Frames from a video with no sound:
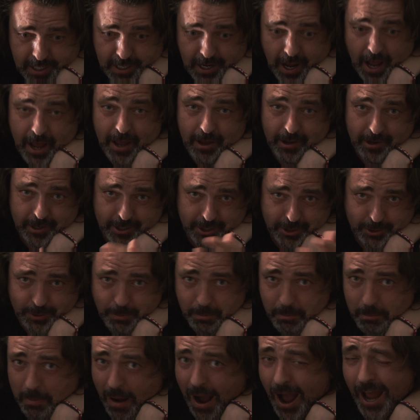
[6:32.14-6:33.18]
I urge you to
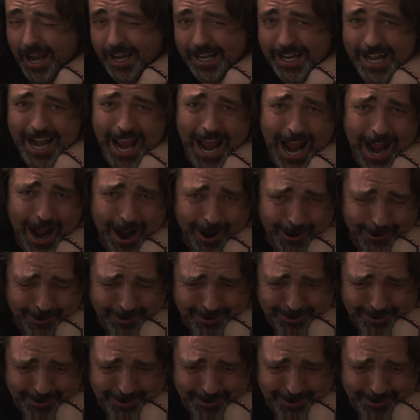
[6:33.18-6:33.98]
buy it now.